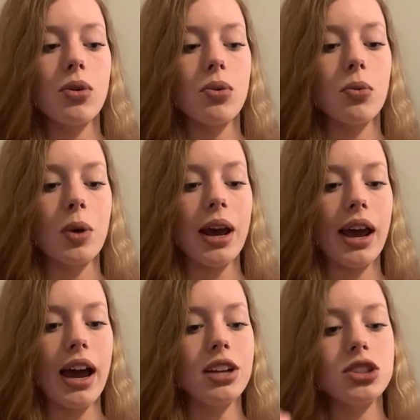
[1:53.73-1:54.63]
What I
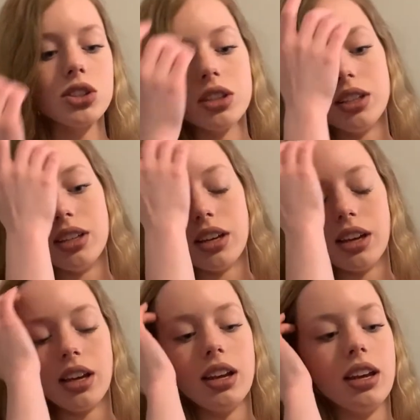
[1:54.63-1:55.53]
actually
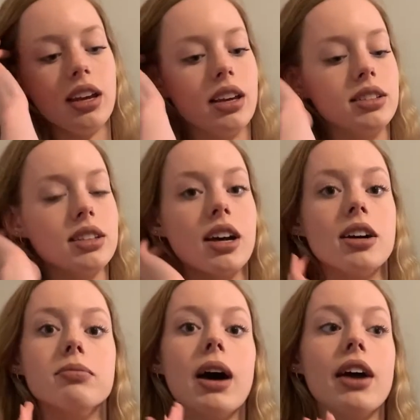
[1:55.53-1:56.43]
did is
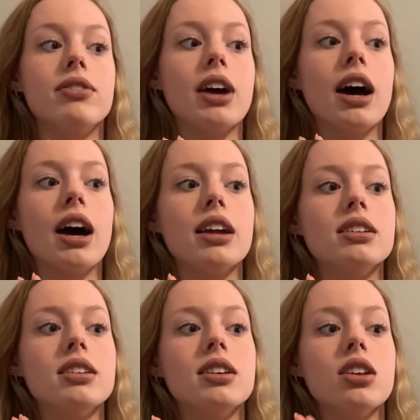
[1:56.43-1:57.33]
I've
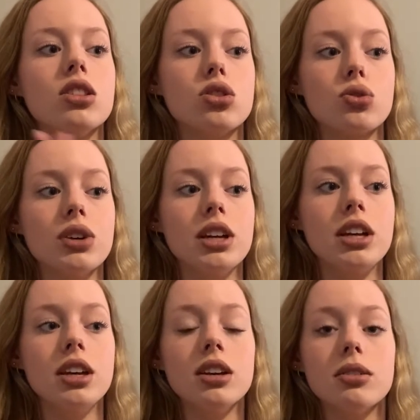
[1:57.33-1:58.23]
got
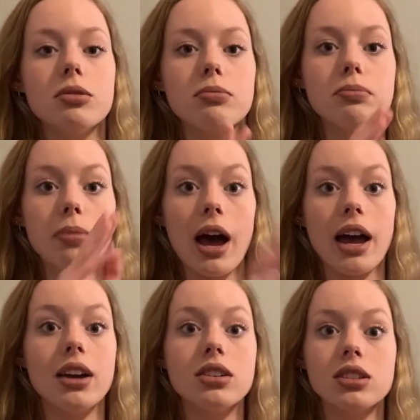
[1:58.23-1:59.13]
3
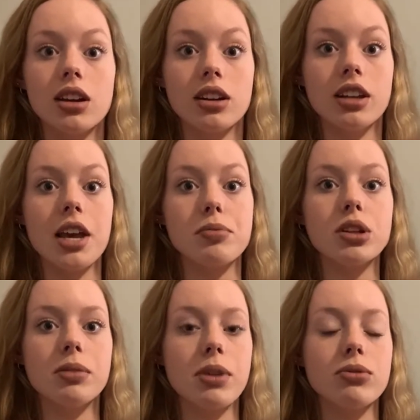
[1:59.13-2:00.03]
piles on a
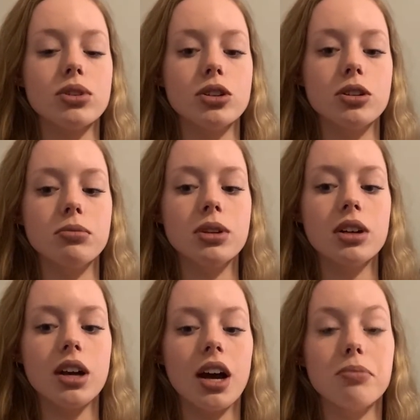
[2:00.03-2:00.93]
table in my room
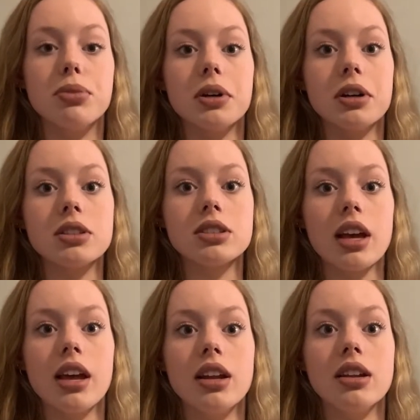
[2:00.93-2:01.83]
of books,
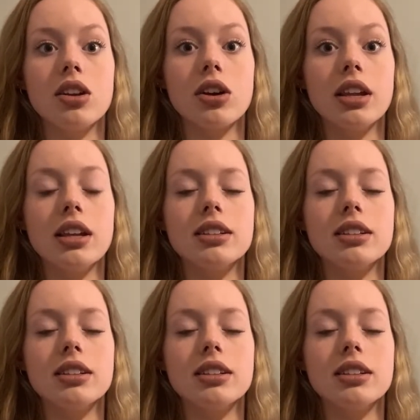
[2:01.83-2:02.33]
and they're in the